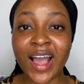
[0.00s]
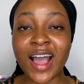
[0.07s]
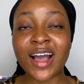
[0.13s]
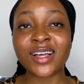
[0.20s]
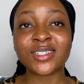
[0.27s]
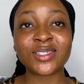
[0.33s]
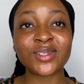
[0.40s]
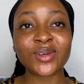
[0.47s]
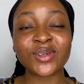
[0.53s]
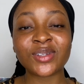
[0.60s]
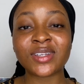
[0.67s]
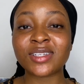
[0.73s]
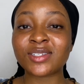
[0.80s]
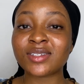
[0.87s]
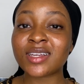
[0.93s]
So
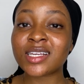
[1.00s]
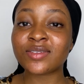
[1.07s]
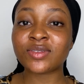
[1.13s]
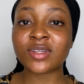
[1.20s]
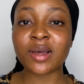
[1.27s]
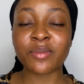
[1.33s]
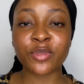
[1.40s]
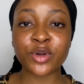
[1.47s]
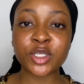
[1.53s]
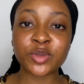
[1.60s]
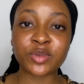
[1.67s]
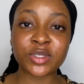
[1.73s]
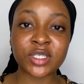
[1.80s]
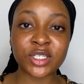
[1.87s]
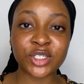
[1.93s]
in today's video, I'm going to be
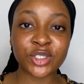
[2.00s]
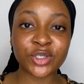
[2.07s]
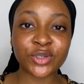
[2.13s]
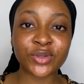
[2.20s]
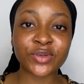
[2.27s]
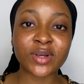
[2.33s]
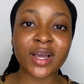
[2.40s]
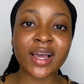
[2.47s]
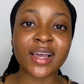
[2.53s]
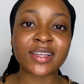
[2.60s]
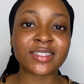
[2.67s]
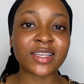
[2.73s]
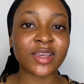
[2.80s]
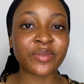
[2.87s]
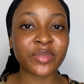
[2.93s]
teaching you guys
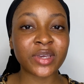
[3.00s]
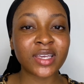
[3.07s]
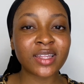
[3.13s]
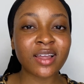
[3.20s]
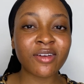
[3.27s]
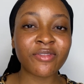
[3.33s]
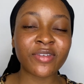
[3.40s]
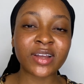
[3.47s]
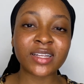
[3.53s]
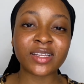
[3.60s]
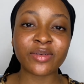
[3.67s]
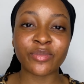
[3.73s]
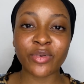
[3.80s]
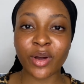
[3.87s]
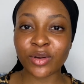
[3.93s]
a beginner-friendly
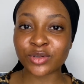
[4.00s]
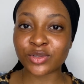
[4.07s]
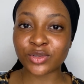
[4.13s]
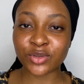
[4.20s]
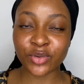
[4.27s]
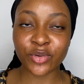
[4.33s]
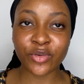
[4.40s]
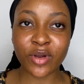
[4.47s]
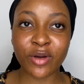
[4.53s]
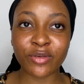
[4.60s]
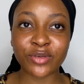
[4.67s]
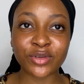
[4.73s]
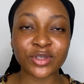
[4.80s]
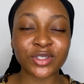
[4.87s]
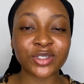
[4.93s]
brow tutorial
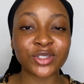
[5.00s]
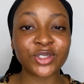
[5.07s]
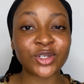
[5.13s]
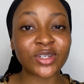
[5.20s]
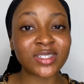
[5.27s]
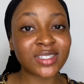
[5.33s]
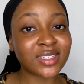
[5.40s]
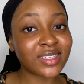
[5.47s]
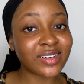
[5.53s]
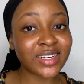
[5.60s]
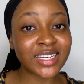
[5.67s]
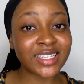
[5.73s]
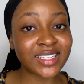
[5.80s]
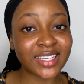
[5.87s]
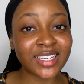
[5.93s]
using just
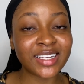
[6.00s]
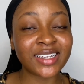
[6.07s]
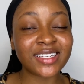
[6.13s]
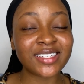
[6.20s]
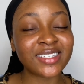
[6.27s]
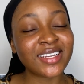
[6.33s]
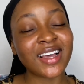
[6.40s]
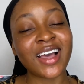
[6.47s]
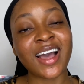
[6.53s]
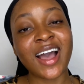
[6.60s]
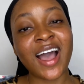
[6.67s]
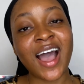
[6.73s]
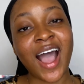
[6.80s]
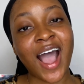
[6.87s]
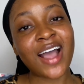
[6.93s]
3 things,
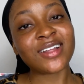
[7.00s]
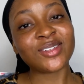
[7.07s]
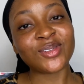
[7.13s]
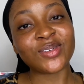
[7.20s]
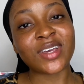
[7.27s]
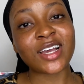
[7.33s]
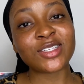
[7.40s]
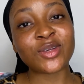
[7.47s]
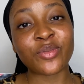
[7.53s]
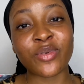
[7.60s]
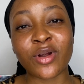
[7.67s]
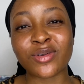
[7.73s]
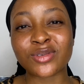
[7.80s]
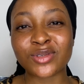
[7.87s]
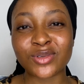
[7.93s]
and you get your
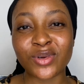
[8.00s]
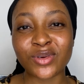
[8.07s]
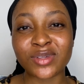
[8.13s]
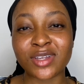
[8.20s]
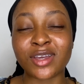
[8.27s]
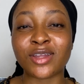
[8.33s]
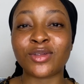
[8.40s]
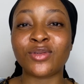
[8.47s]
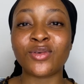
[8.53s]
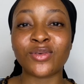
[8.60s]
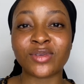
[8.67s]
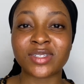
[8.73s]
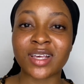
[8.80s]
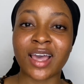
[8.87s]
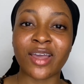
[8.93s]
brows done in no
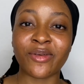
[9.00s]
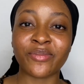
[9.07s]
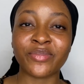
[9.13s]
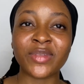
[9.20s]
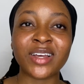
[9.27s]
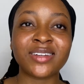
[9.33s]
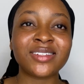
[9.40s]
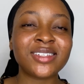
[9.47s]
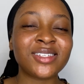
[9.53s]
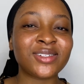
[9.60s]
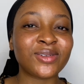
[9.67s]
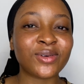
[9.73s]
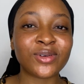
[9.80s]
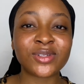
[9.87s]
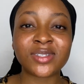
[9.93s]
time. This is
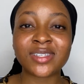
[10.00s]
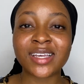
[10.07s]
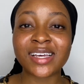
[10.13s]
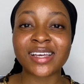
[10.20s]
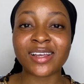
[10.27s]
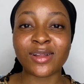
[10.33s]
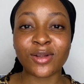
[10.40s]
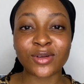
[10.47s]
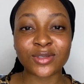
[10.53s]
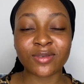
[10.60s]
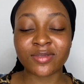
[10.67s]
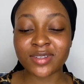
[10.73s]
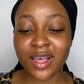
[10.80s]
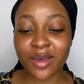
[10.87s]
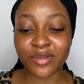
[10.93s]
not going to take a lot of
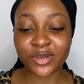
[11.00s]
time.